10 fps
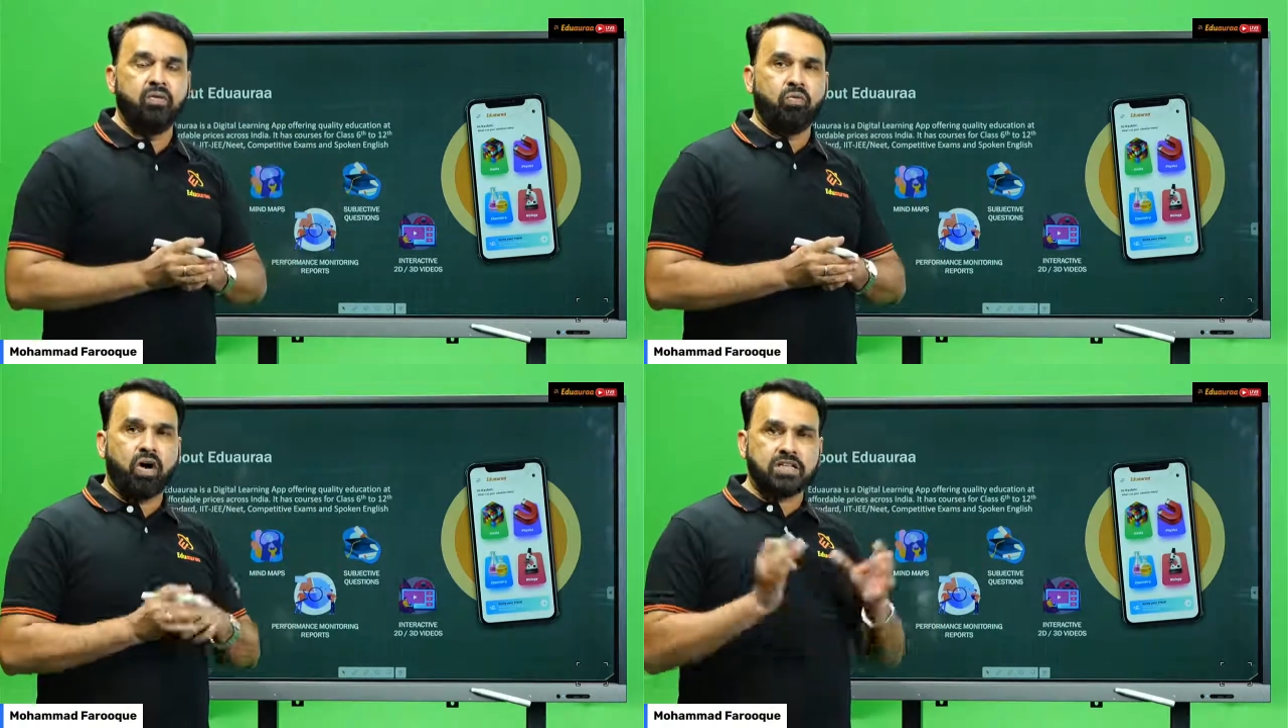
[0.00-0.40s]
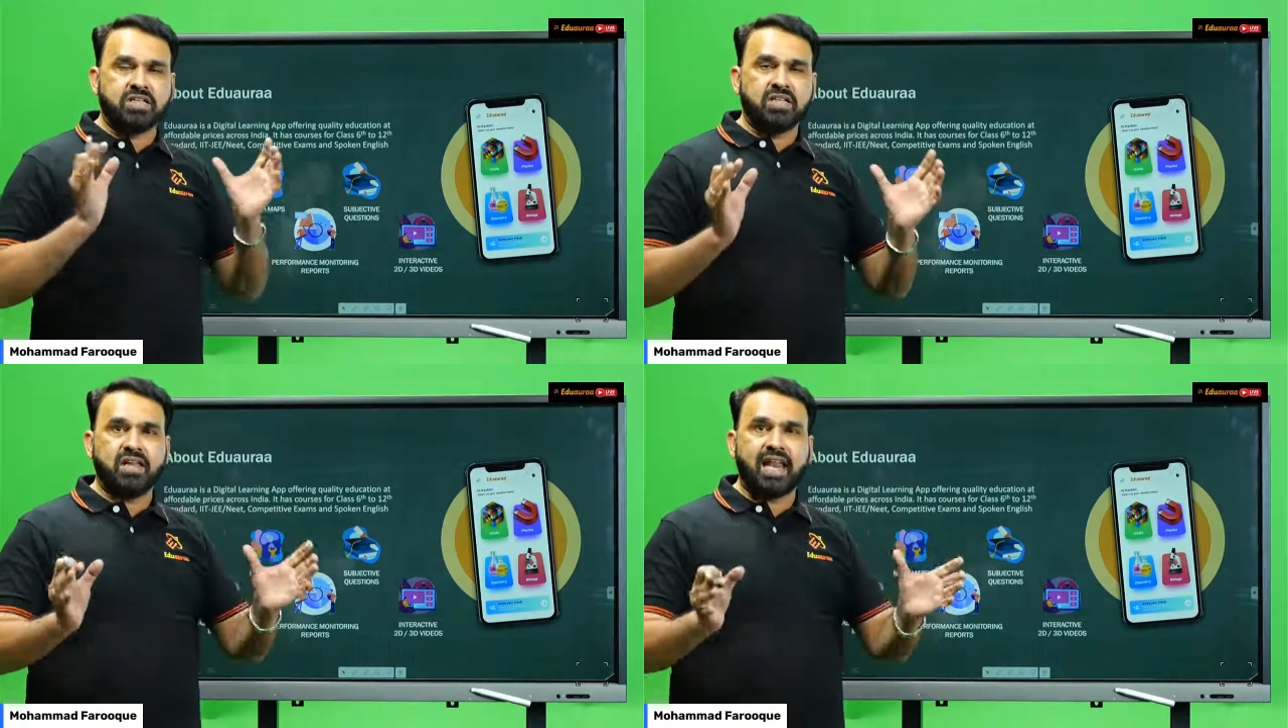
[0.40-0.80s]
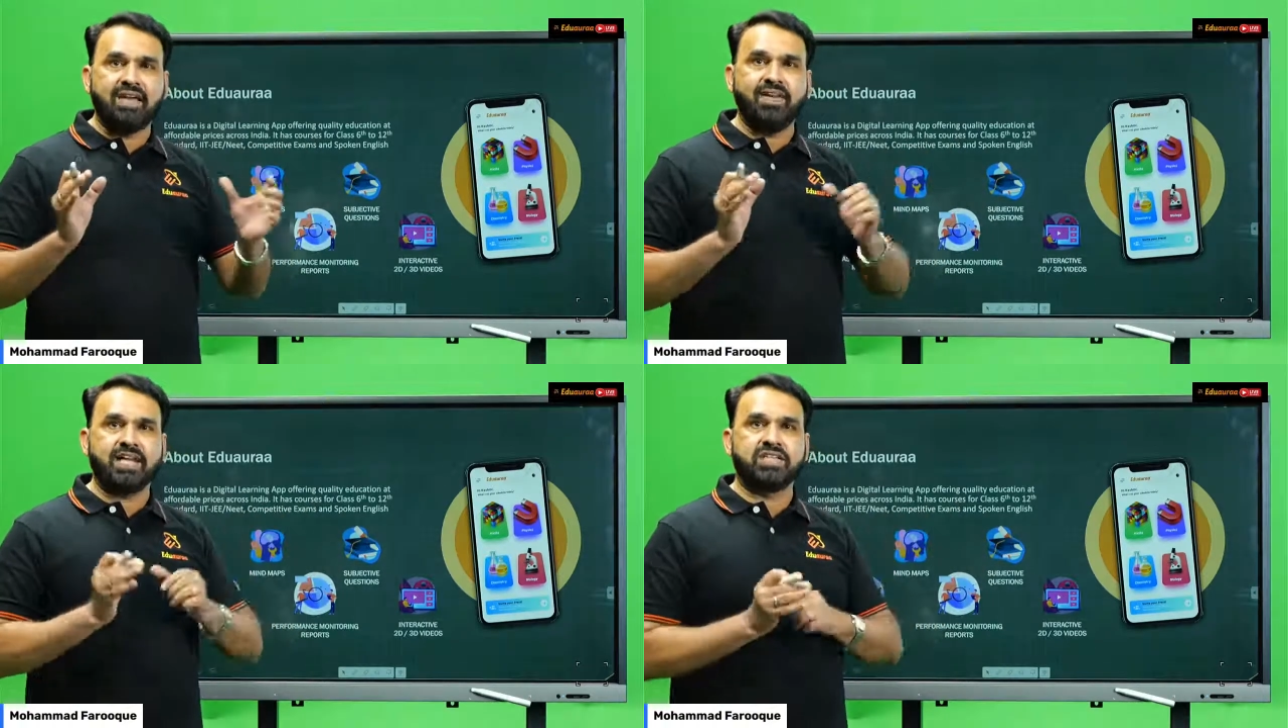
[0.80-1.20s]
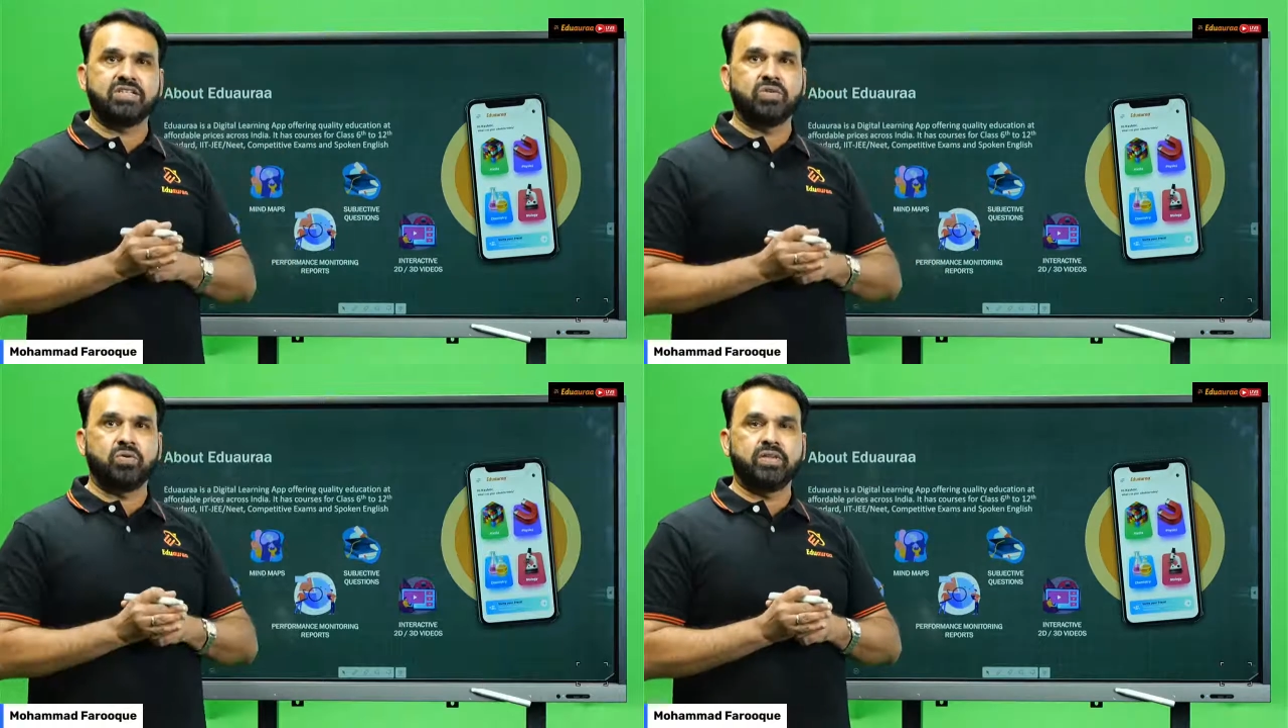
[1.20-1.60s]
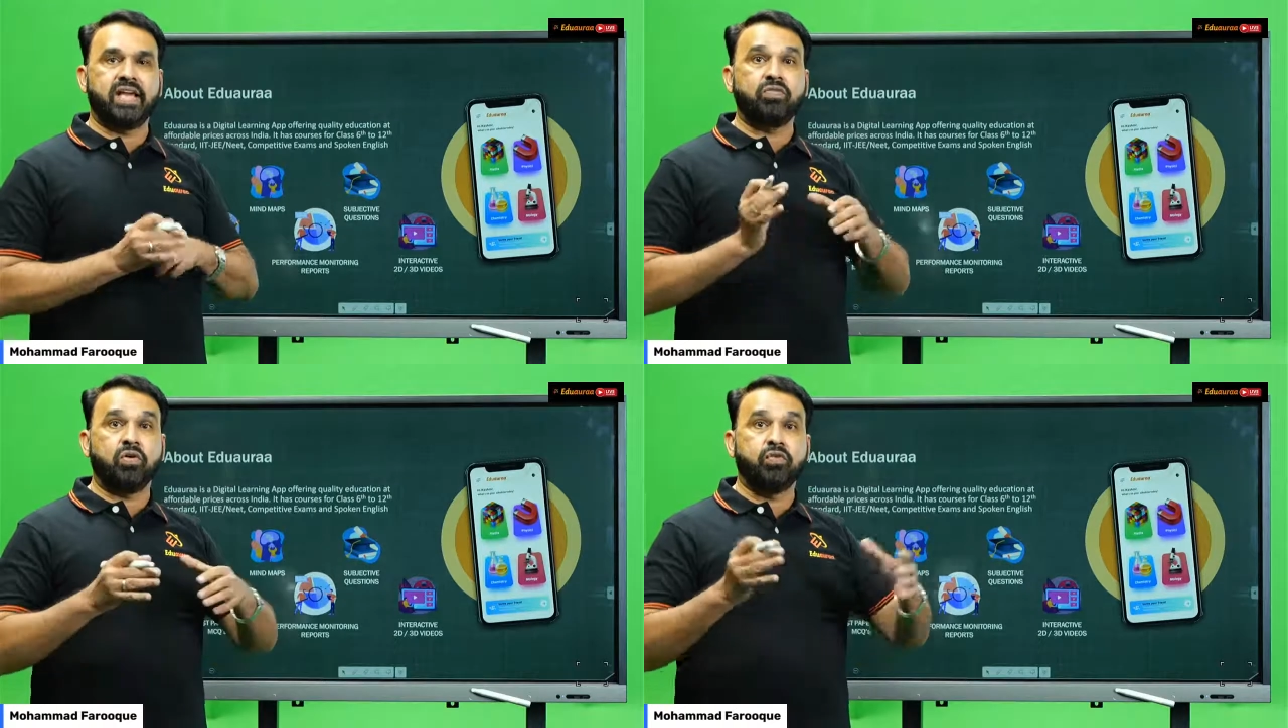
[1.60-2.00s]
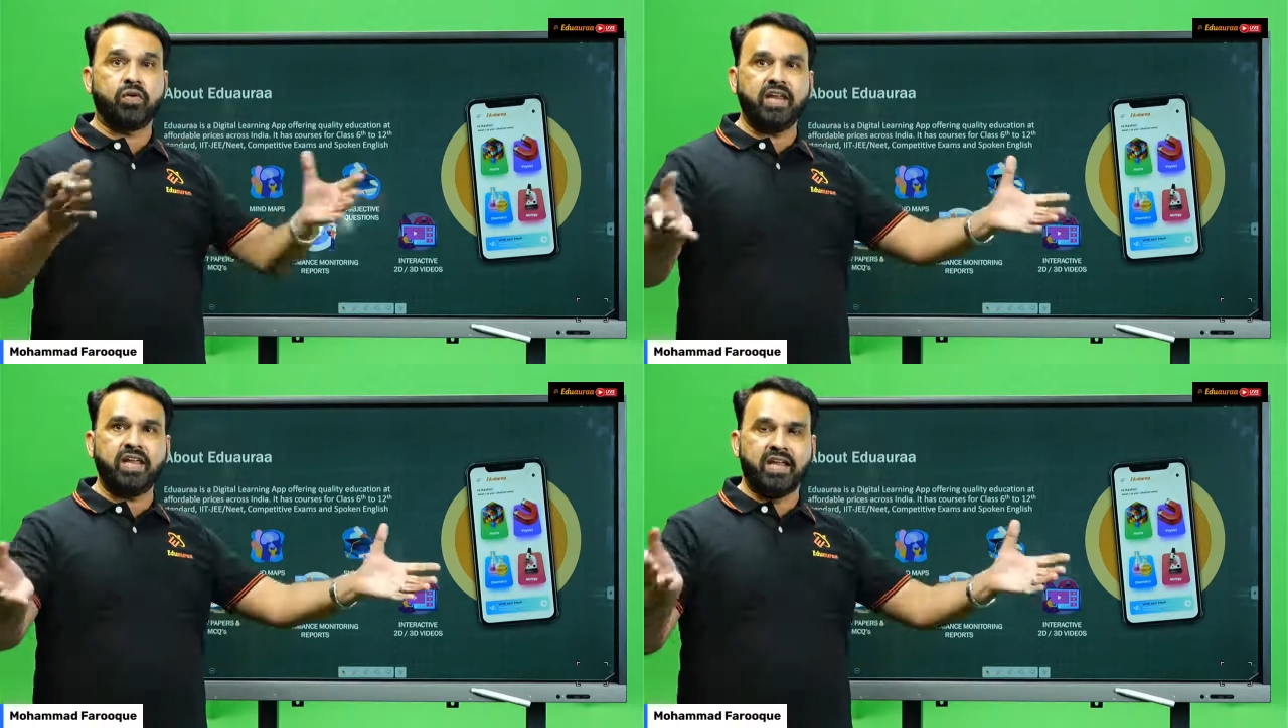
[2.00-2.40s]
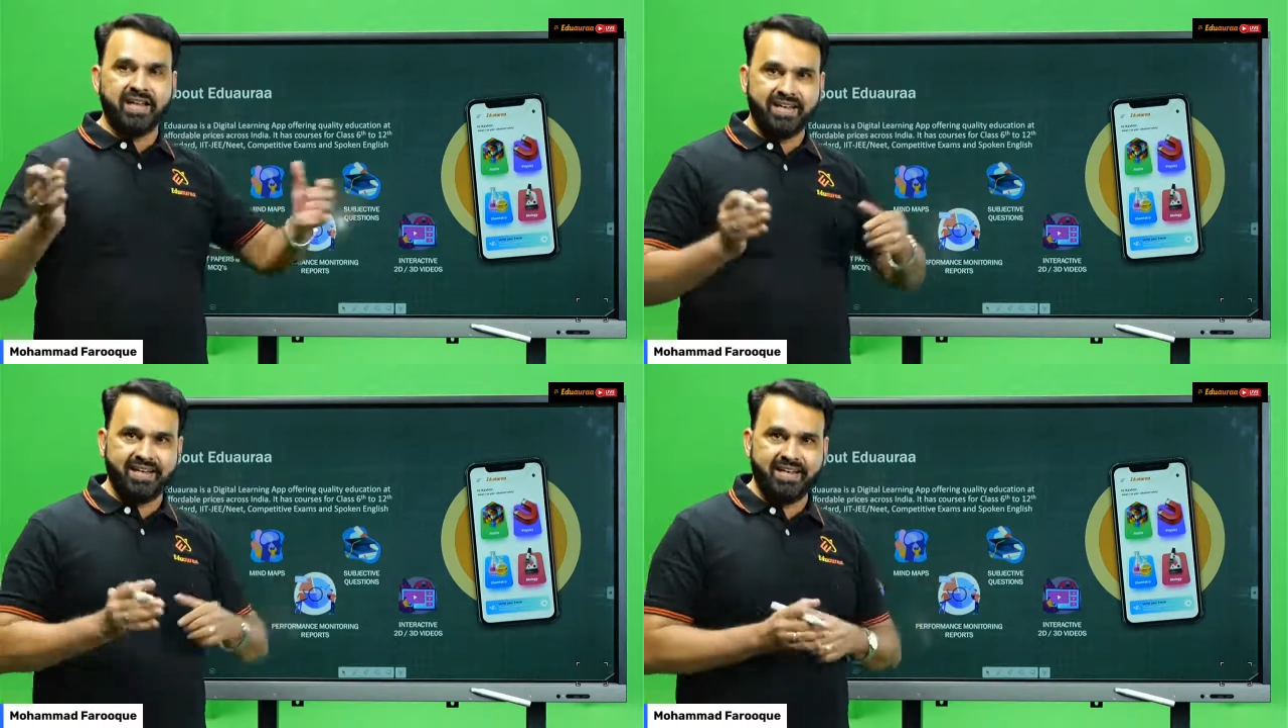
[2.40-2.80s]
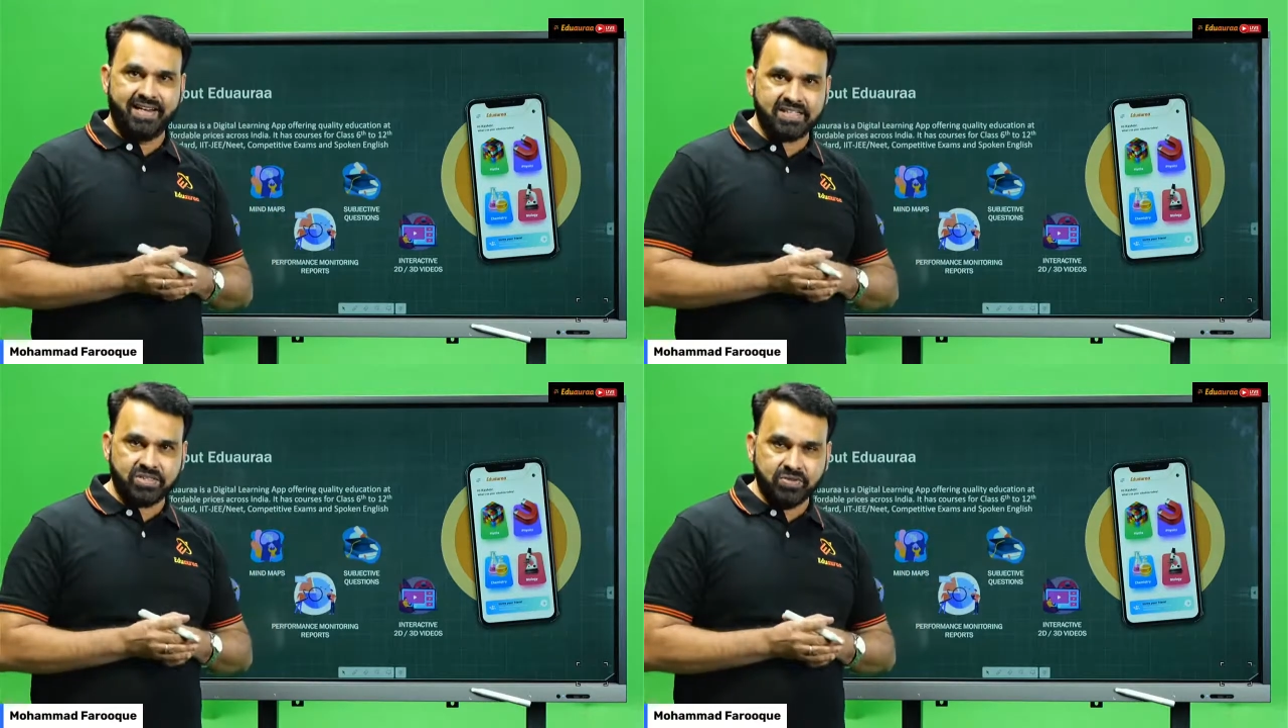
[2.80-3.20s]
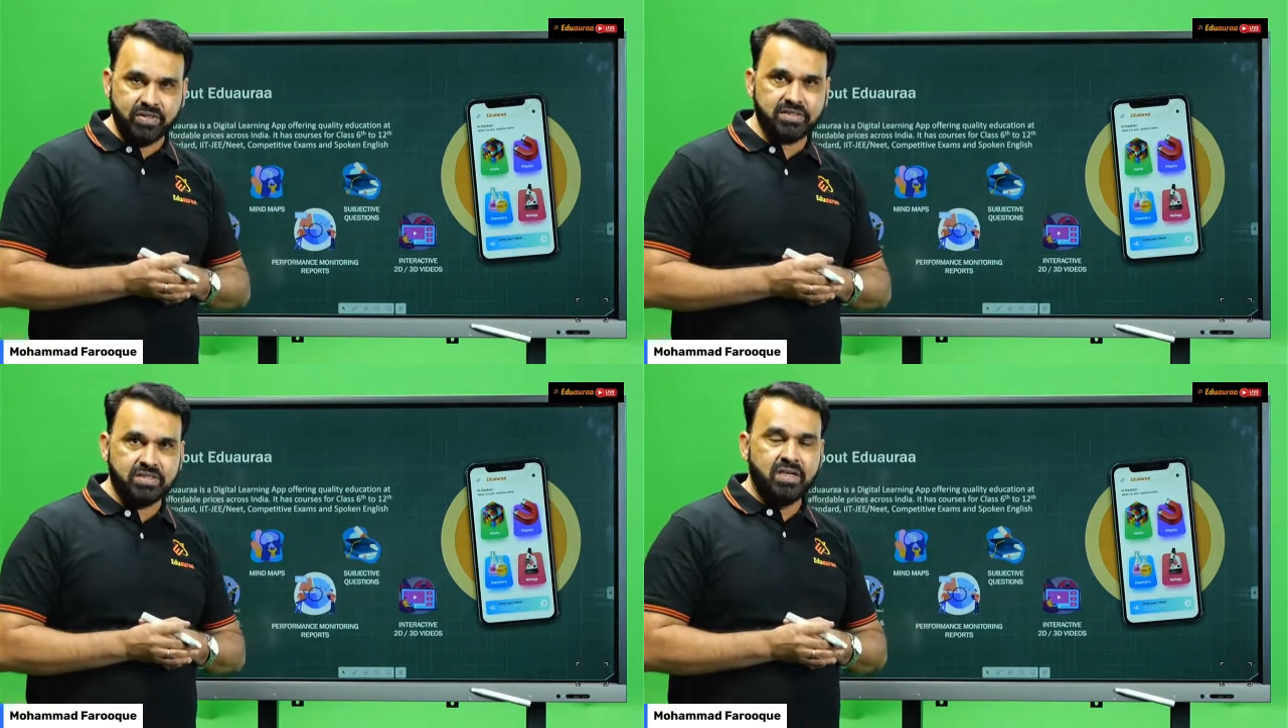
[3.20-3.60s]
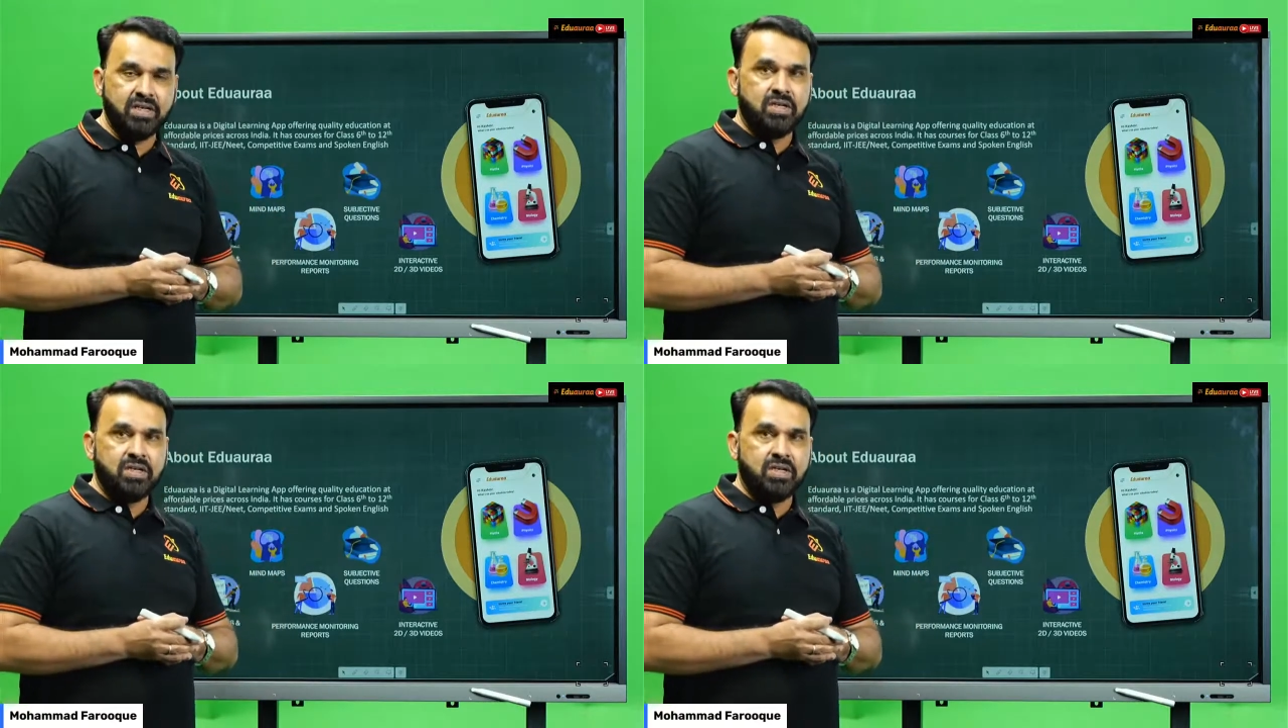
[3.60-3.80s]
Watch the live lectures over there for free. Yes, students?